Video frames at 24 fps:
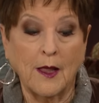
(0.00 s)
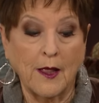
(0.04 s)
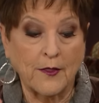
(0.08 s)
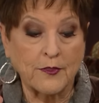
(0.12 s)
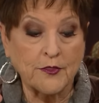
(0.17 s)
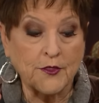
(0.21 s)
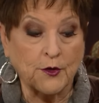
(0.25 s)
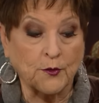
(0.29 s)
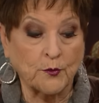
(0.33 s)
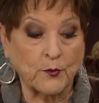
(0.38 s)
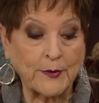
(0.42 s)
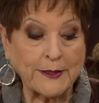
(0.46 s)

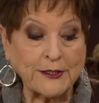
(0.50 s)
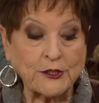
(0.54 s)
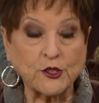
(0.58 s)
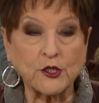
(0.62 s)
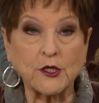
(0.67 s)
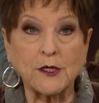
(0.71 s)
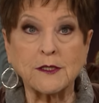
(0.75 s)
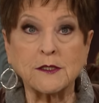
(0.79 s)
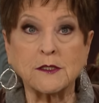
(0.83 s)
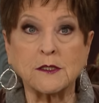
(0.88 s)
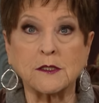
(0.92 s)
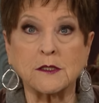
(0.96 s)
the
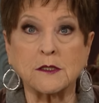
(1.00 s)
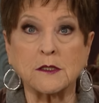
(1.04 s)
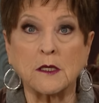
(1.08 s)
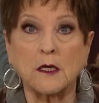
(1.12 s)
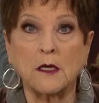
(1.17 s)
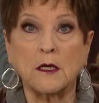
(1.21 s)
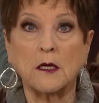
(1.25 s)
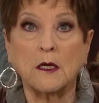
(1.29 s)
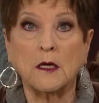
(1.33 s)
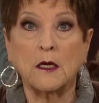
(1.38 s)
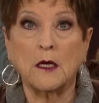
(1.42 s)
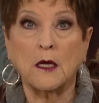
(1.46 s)
riches
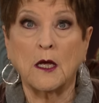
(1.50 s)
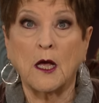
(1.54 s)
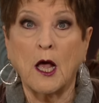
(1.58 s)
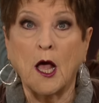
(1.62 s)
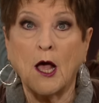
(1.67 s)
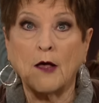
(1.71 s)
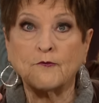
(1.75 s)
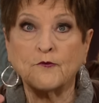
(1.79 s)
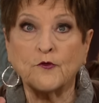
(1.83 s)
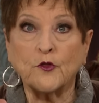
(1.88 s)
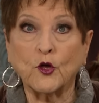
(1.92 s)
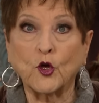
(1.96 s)

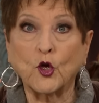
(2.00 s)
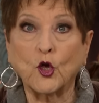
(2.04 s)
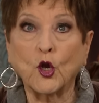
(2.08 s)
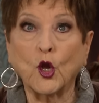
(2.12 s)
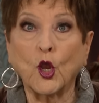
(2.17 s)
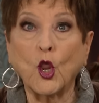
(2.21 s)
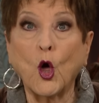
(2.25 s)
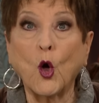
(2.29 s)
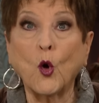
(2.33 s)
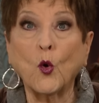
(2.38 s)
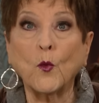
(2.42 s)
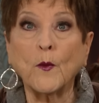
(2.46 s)
of the
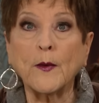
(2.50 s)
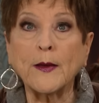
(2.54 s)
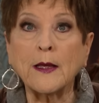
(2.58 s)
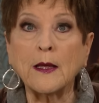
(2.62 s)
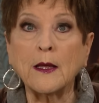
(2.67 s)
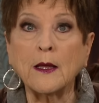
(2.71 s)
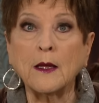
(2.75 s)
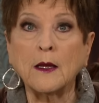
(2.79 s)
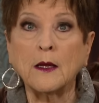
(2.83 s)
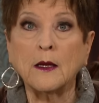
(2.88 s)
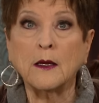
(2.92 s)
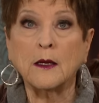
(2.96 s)

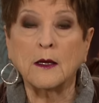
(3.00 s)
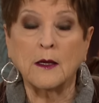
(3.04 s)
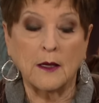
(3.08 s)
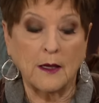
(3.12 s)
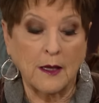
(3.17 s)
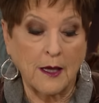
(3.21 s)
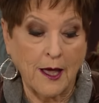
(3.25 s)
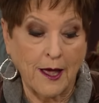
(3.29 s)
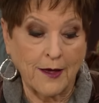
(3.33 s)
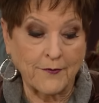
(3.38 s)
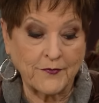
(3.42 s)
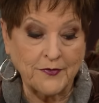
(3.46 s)
glory
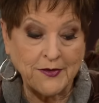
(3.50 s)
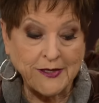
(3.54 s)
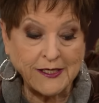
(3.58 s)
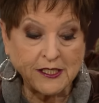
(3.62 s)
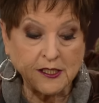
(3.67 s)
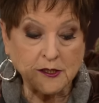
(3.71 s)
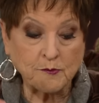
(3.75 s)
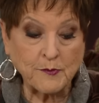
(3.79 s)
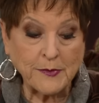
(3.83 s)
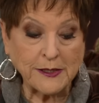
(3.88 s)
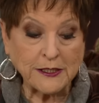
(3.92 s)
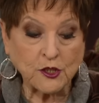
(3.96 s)
of
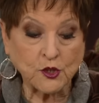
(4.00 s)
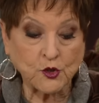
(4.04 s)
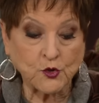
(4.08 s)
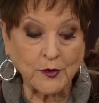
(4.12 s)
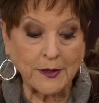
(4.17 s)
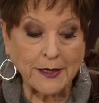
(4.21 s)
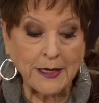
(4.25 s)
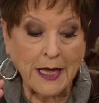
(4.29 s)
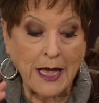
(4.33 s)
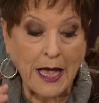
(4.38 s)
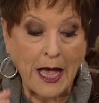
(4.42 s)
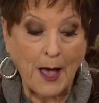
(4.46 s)
this
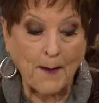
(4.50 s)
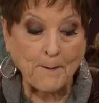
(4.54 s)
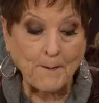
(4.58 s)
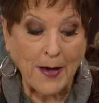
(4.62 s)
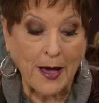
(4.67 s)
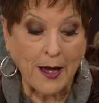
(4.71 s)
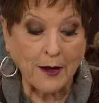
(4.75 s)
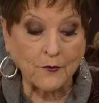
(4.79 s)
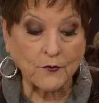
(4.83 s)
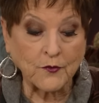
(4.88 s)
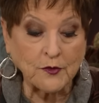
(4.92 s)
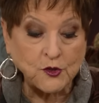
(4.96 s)
mystery
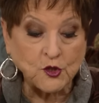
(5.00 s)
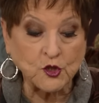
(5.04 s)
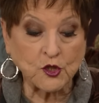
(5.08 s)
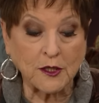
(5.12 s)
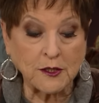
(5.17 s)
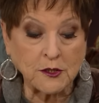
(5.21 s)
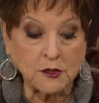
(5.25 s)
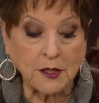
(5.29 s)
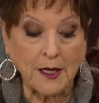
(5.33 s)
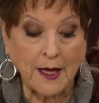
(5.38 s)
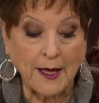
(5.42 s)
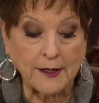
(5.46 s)
among the
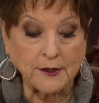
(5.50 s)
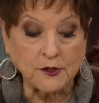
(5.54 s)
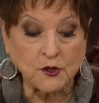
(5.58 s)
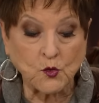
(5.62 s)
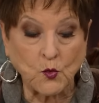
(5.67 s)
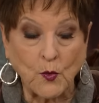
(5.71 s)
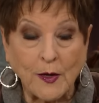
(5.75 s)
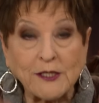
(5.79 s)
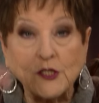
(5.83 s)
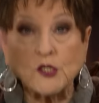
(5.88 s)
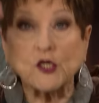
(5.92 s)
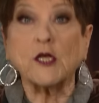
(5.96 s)
Gentiles,
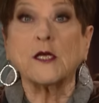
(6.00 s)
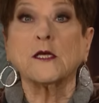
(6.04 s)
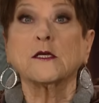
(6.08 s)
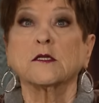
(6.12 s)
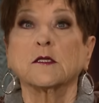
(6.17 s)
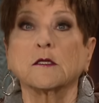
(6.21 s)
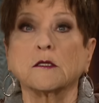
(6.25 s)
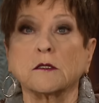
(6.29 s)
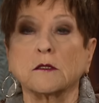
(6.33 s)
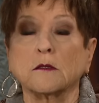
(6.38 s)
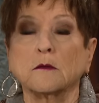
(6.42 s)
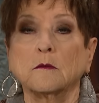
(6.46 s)
which
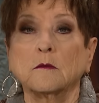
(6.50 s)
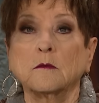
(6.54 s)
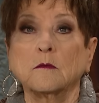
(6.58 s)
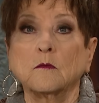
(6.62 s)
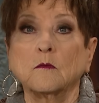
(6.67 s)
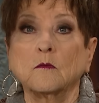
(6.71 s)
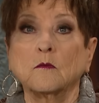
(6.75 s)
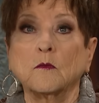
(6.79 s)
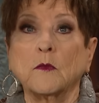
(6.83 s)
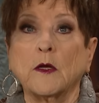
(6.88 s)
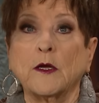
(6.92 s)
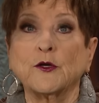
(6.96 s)
is,
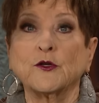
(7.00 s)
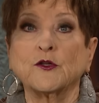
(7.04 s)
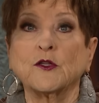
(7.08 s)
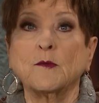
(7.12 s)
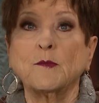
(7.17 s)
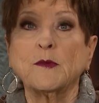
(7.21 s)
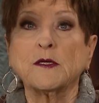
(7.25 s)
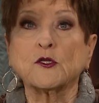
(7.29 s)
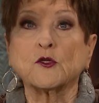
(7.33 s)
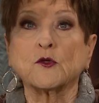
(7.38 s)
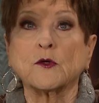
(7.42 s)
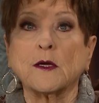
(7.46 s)
here the
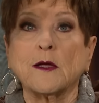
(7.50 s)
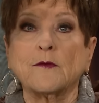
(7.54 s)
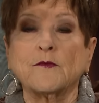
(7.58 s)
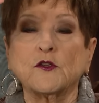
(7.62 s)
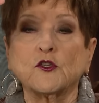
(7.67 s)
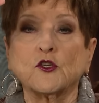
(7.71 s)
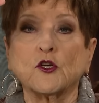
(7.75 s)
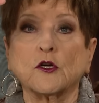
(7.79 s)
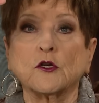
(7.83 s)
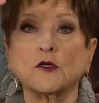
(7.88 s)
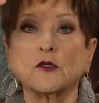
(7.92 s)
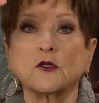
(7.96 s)
mystery of the
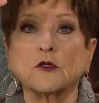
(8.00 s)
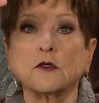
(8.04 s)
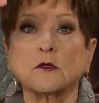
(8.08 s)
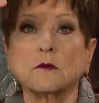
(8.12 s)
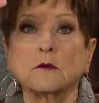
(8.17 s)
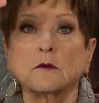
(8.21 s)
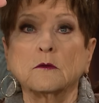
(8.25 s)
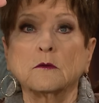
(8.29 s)
church.